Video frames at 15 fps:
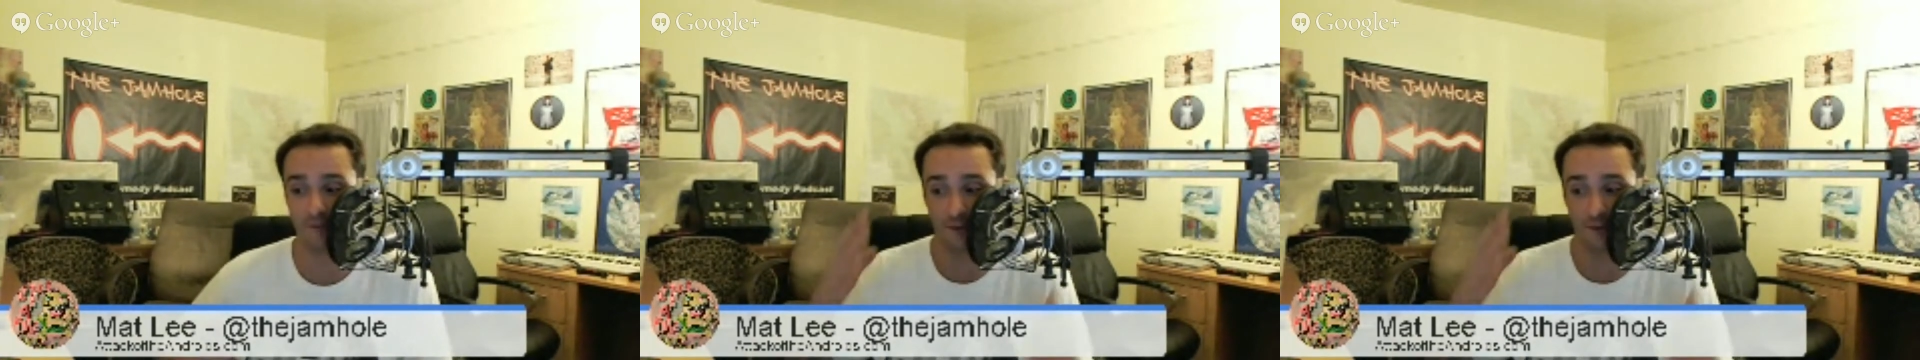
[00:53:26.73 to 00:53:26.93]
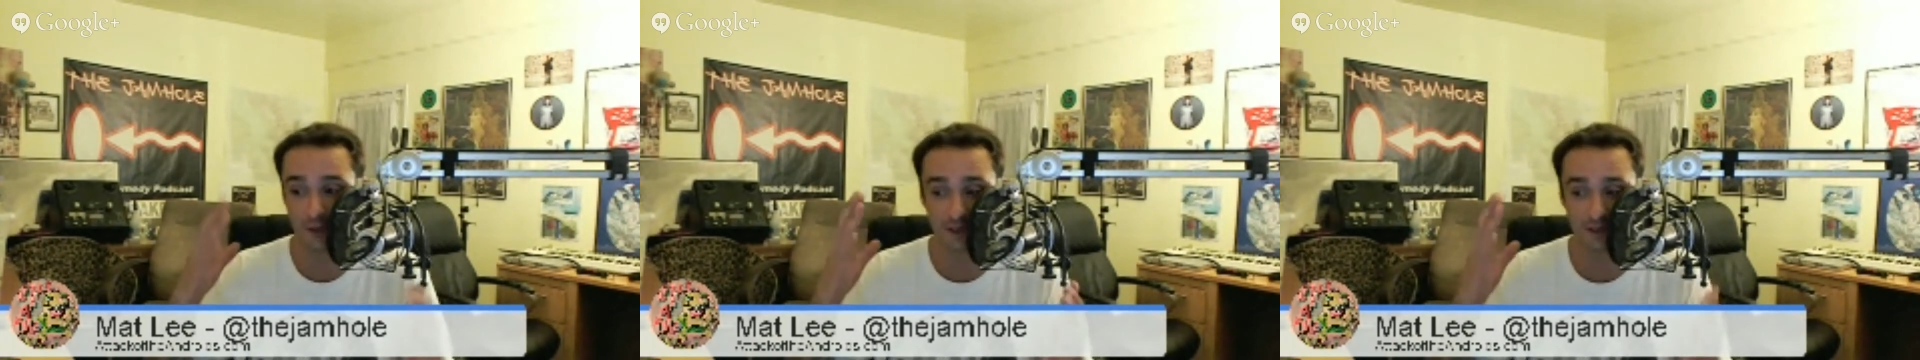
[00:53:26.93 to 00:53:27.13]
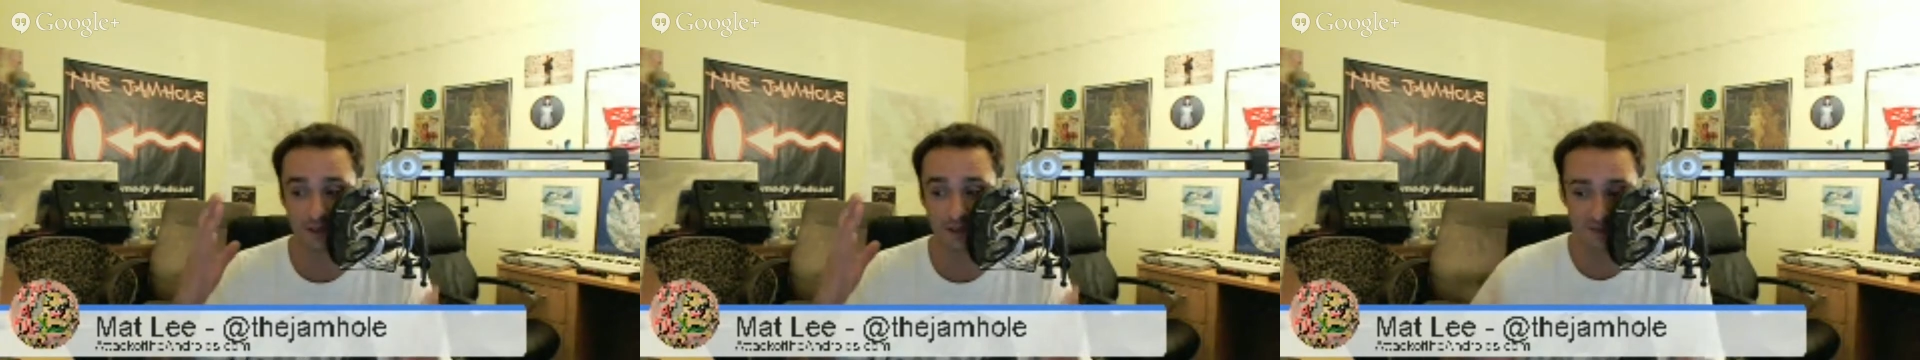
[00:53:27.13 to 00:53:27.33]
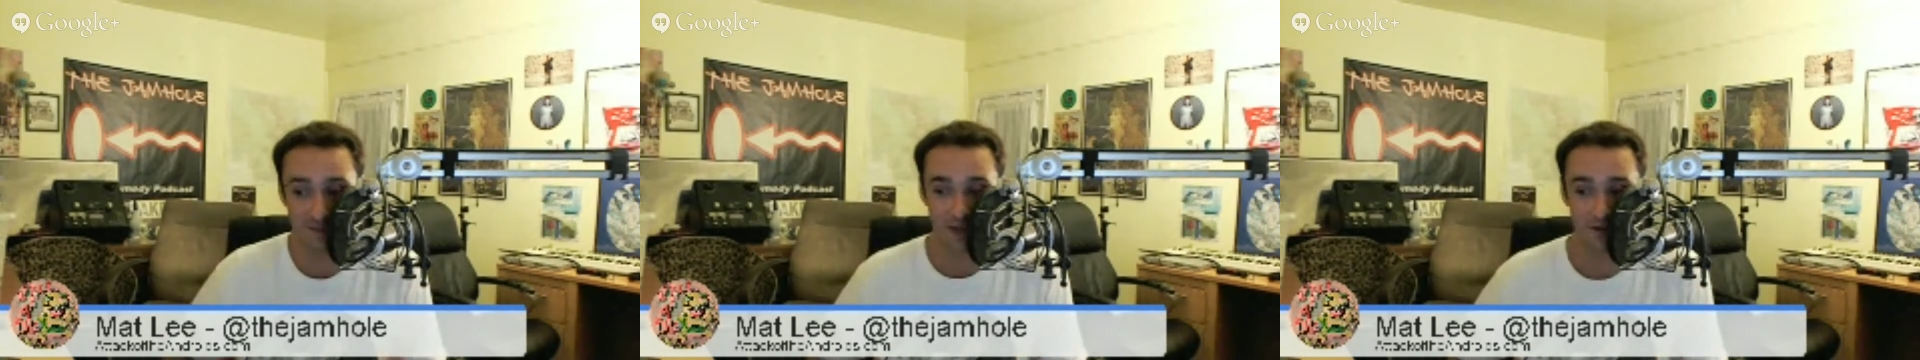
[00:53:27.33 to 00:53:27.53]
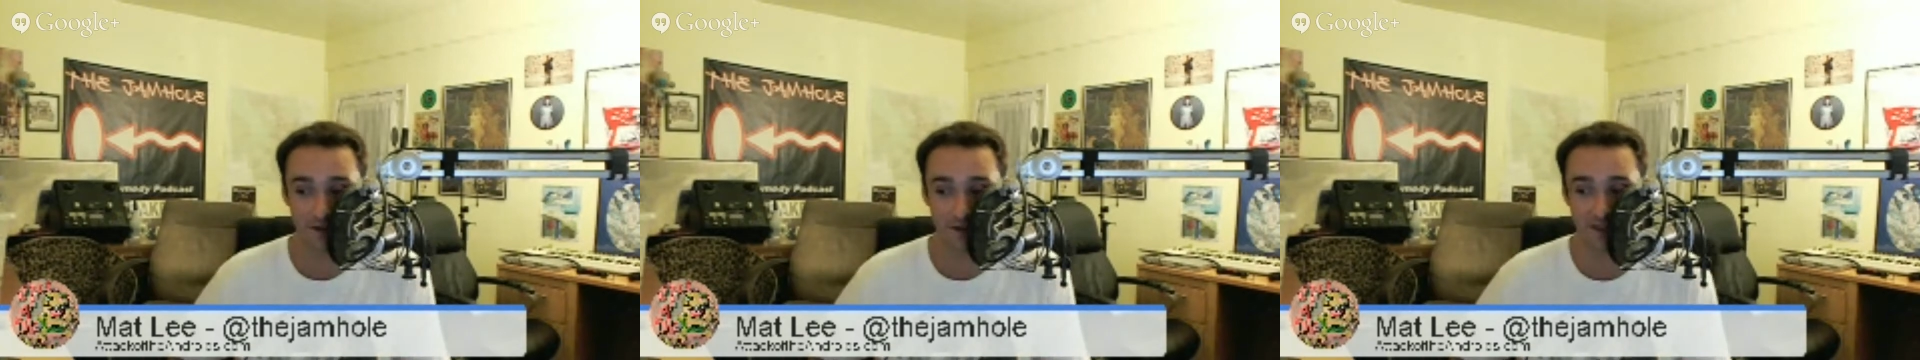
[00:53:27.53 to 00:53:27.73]
freaking
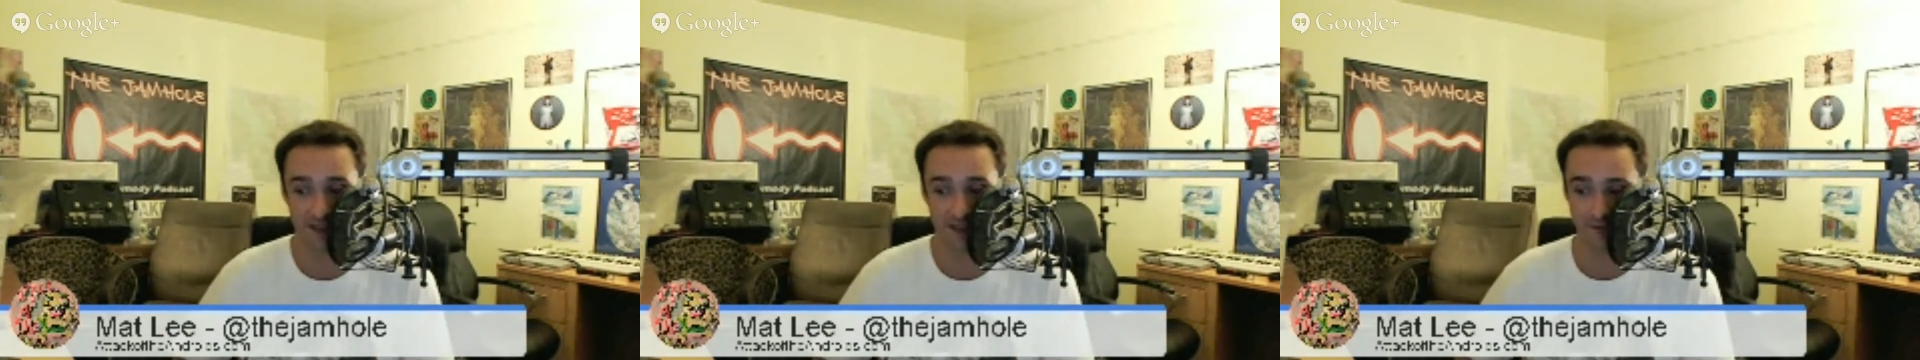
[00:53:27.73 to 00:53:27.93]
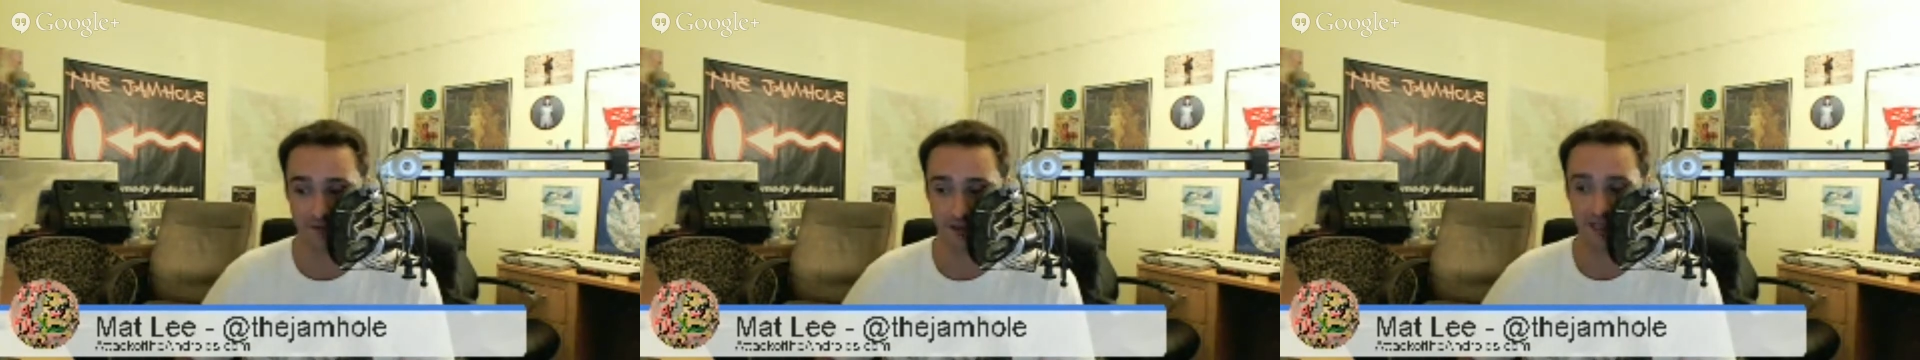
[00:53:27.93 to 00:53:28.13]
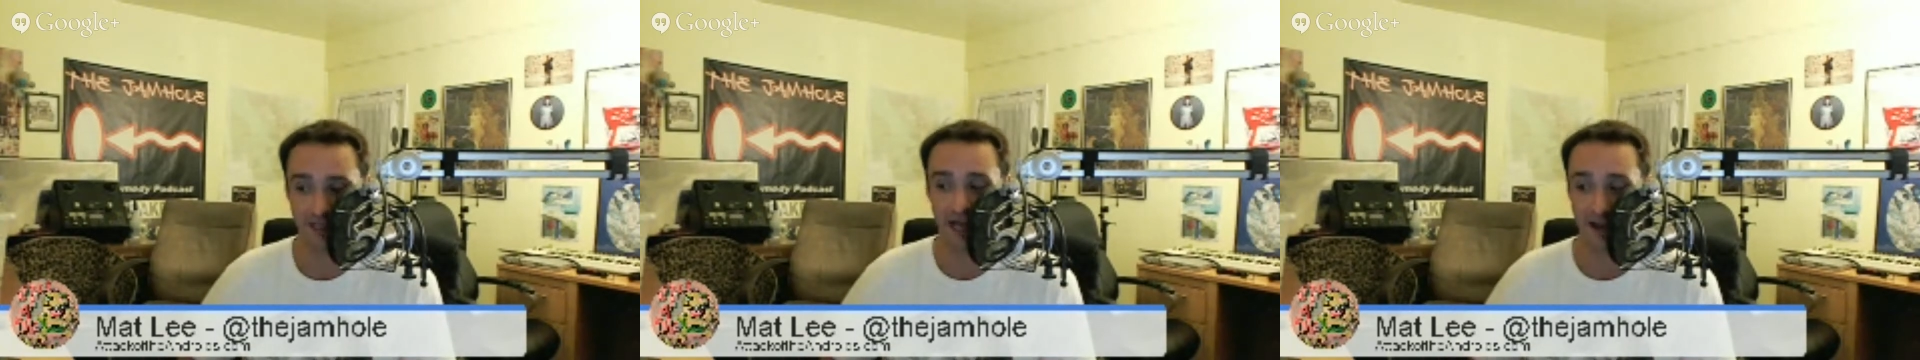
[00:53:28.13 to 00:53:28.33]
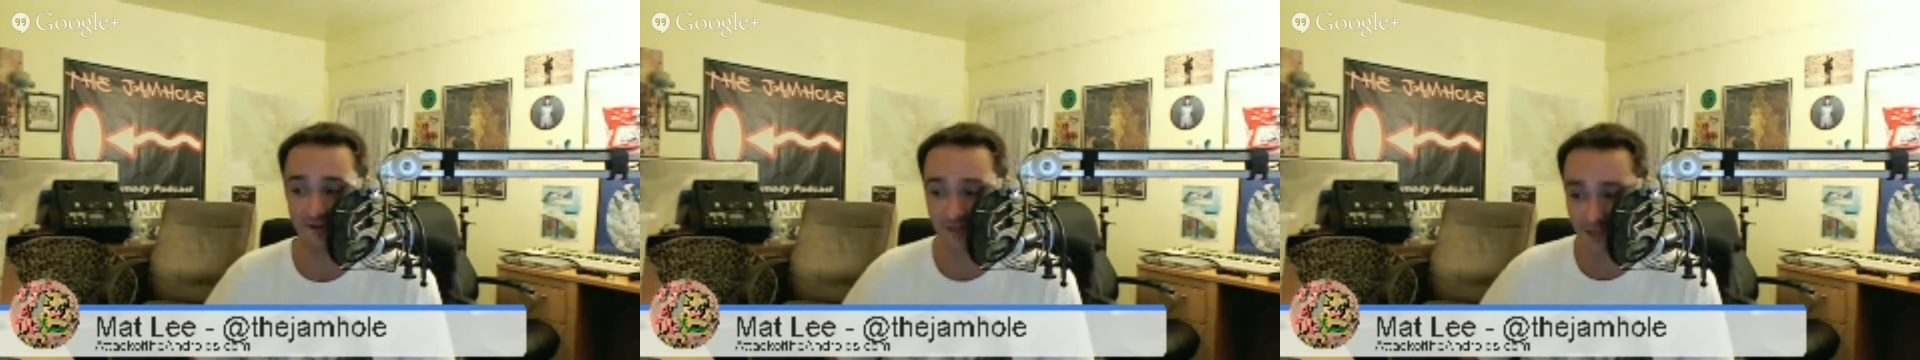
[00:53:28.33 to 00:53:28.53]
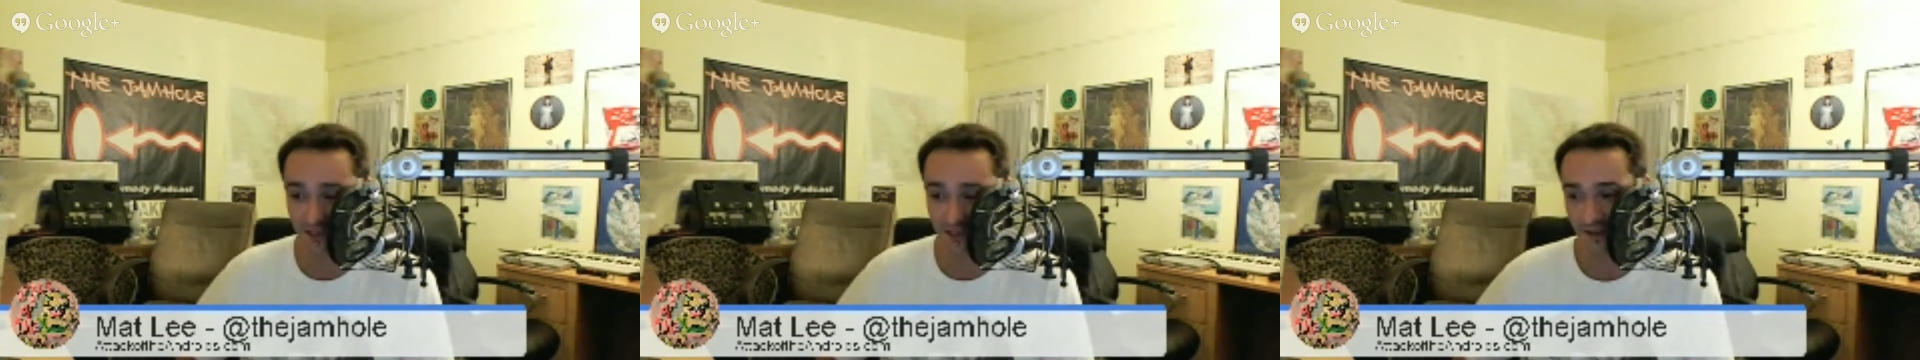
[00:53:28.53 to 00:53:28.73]
spell to save their
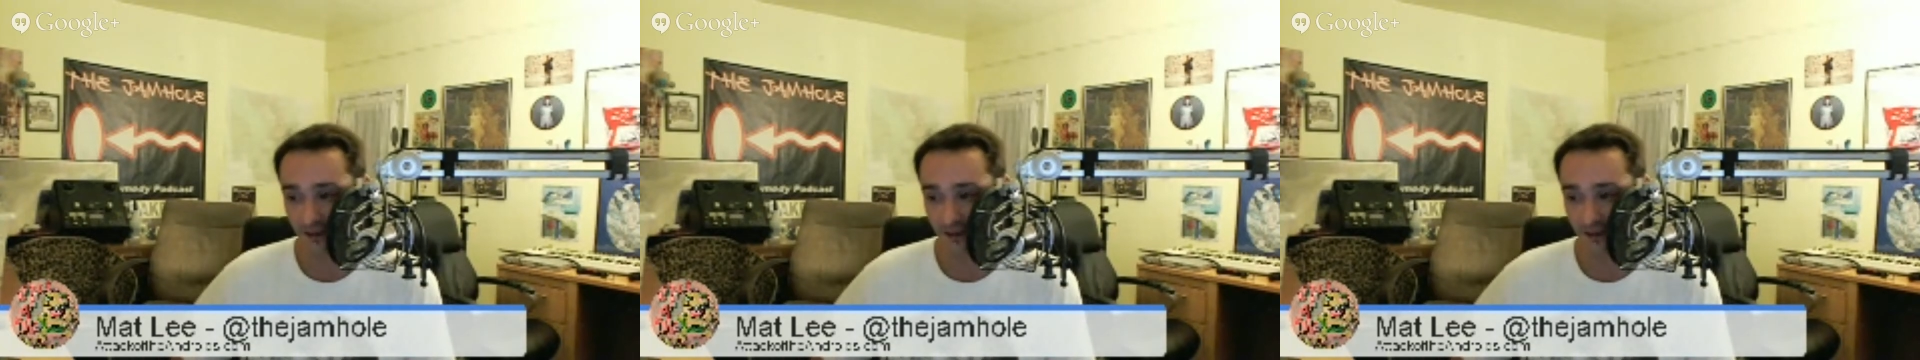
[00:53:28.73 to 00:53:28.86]
lives.